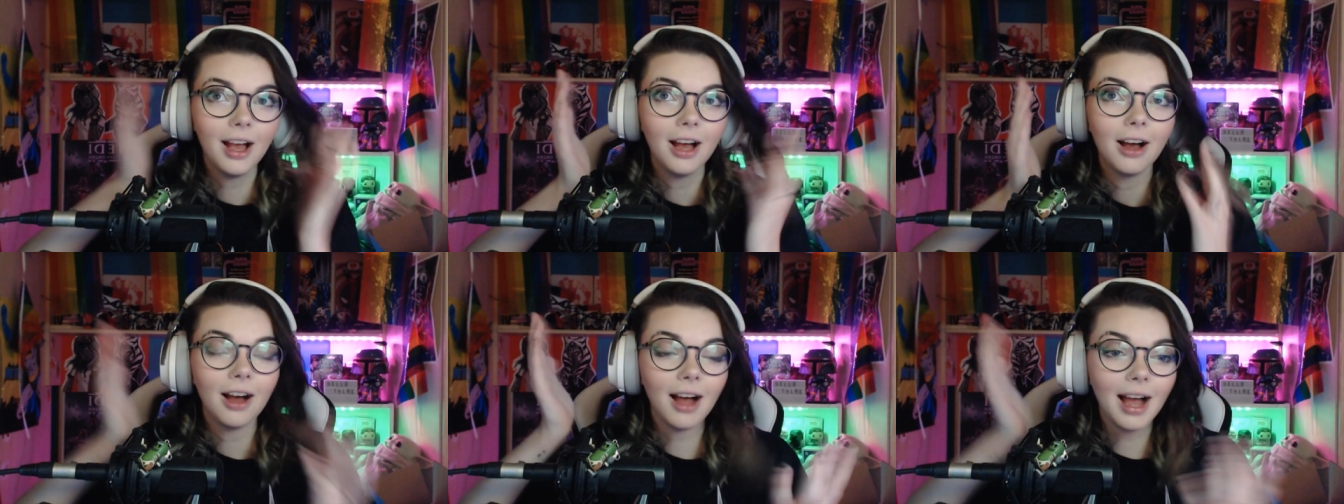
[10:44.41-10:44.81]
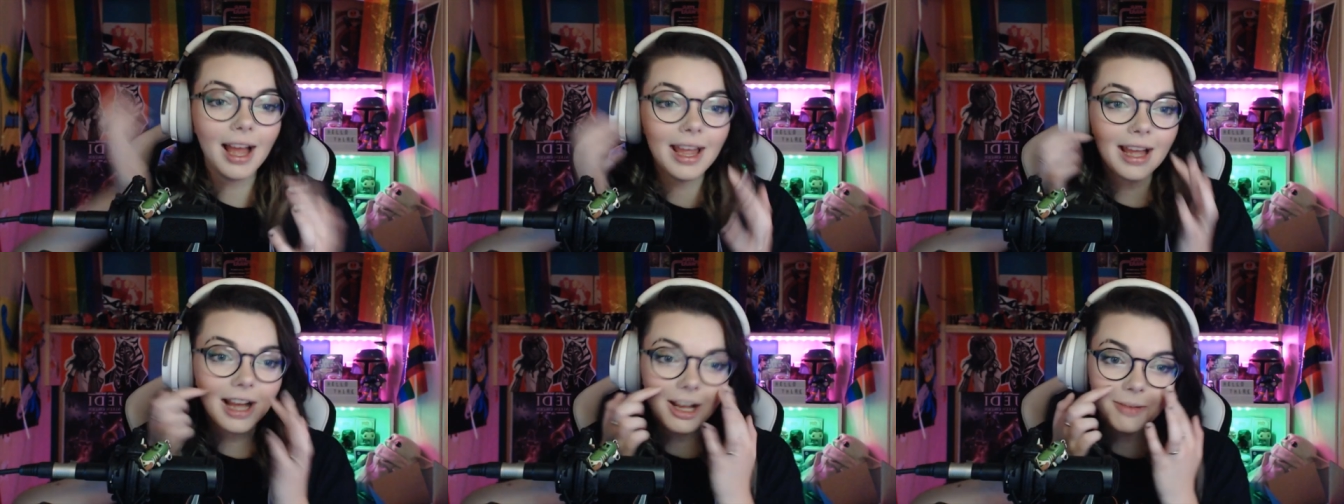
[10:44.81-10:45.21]

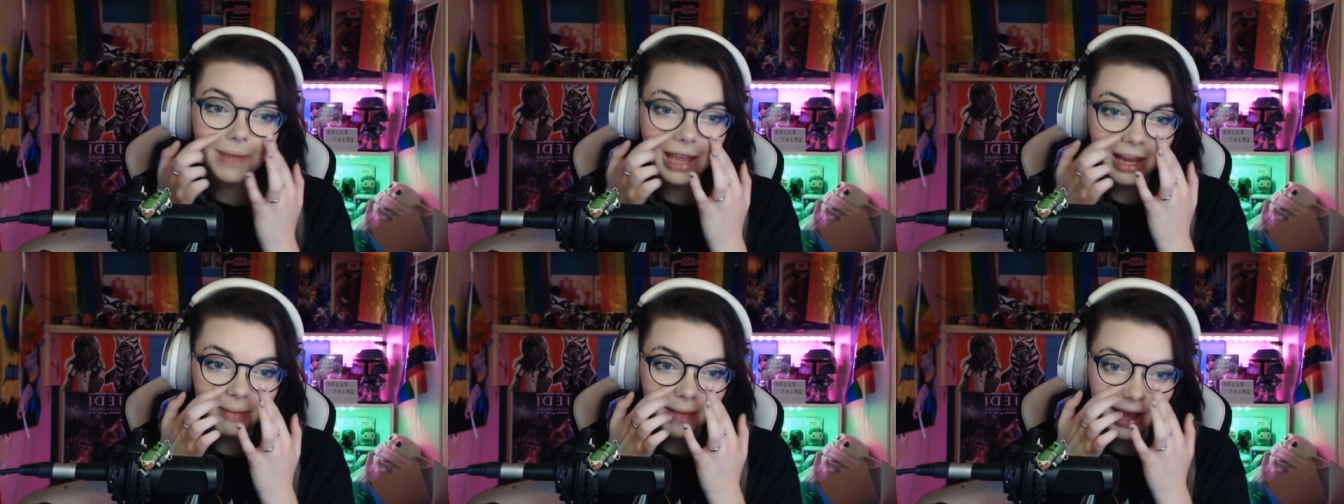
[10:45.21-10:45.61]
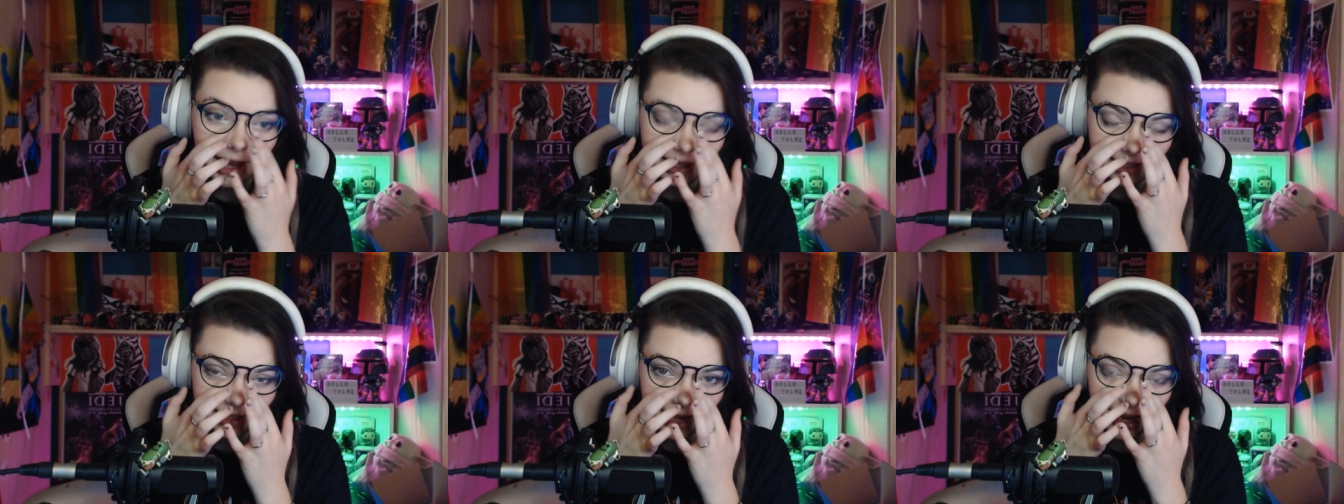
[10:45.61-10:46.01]
I am a
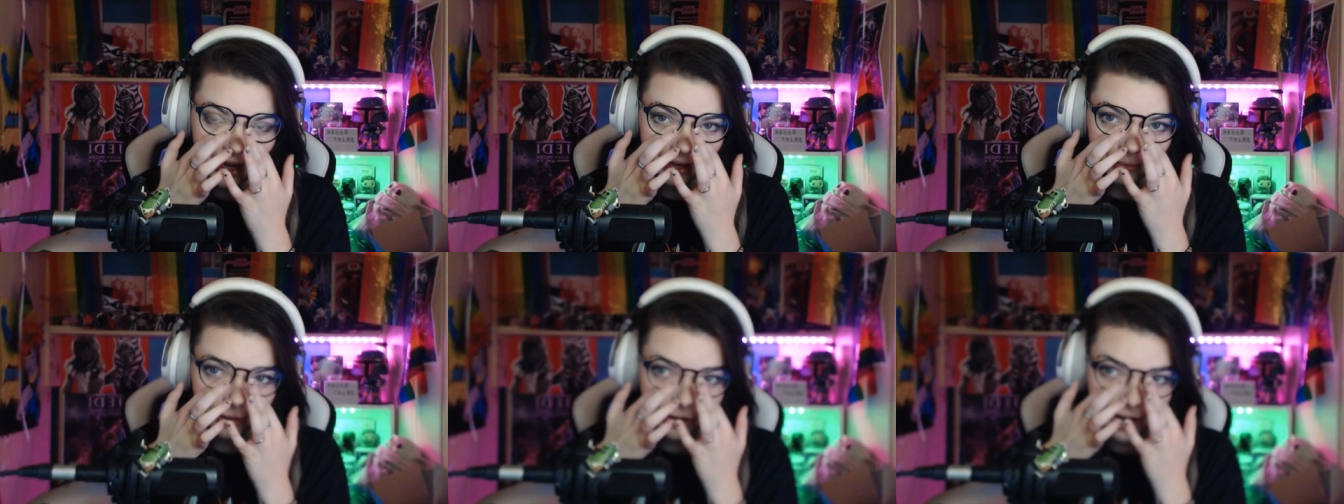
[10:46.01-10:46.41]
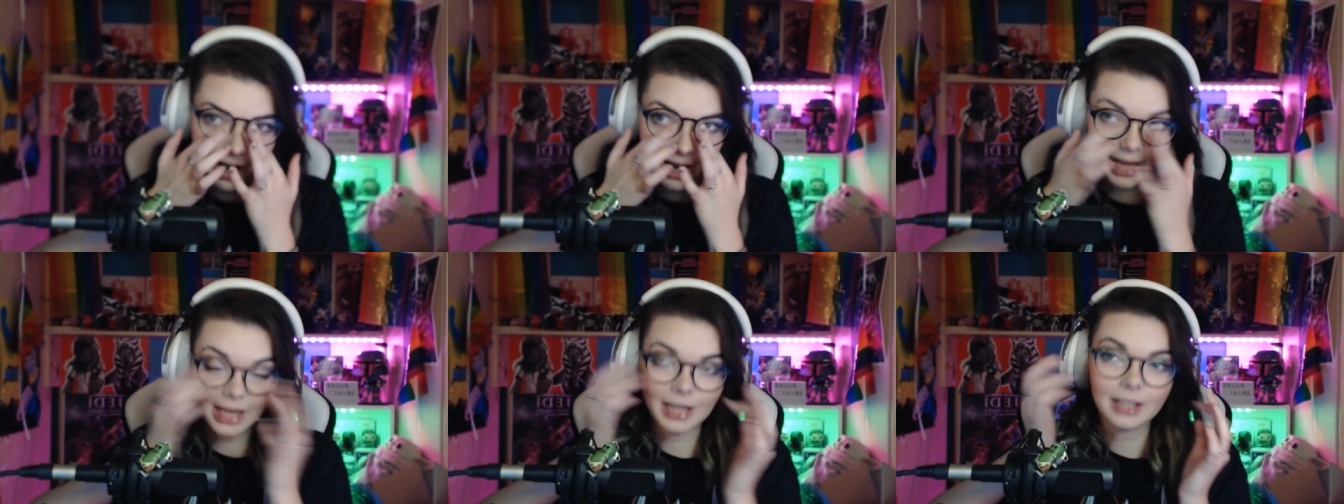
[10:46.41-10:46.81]
mess. I am
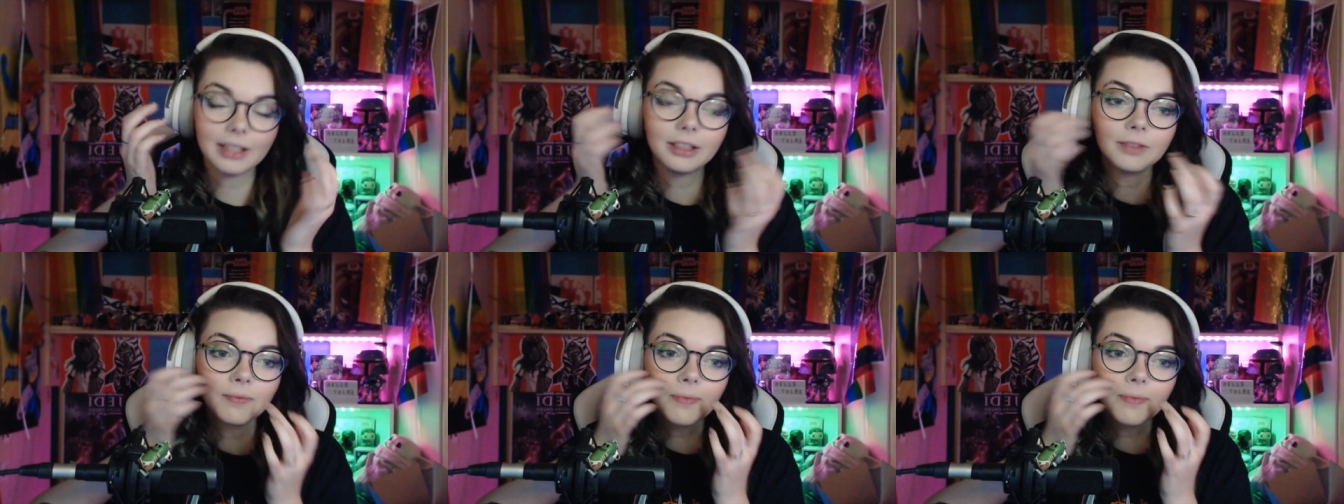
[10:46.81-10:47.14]
crying.